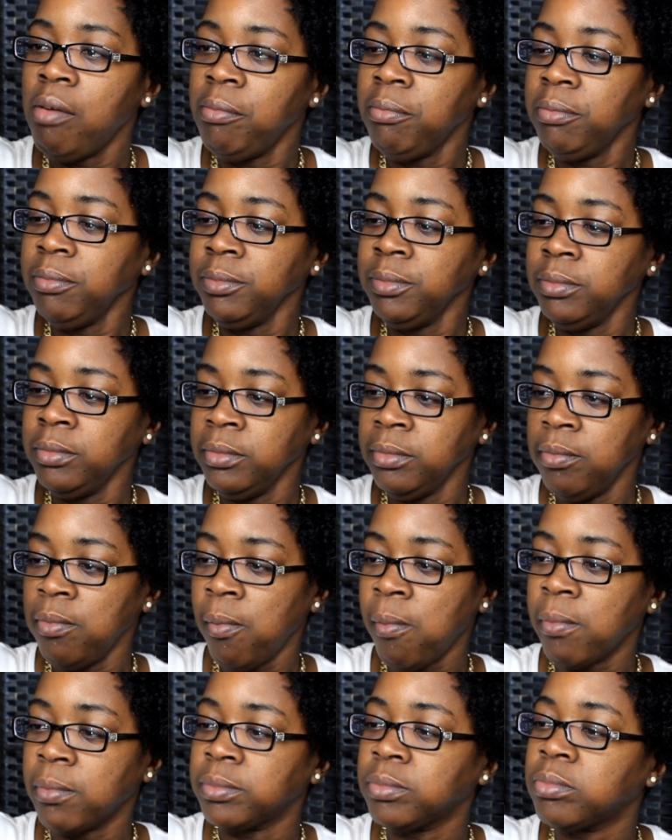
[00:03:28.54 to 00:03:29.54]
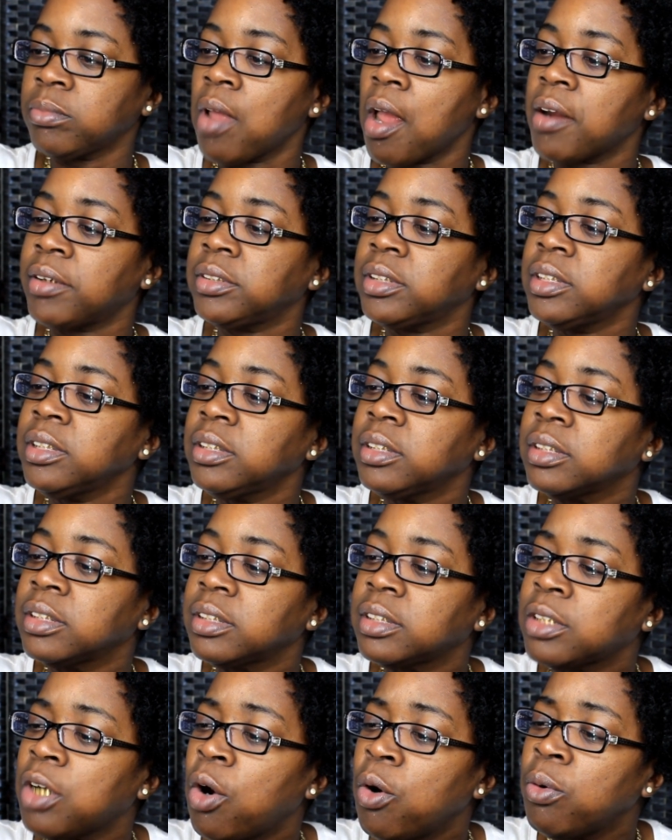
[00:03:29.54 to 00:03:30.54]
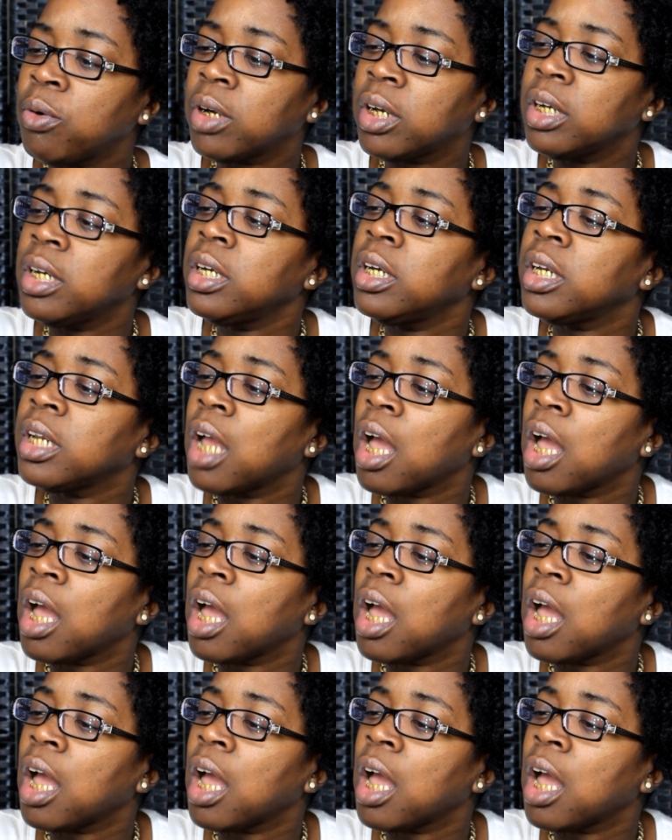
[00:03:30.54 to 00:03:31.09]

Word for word: Mmm. This is so good,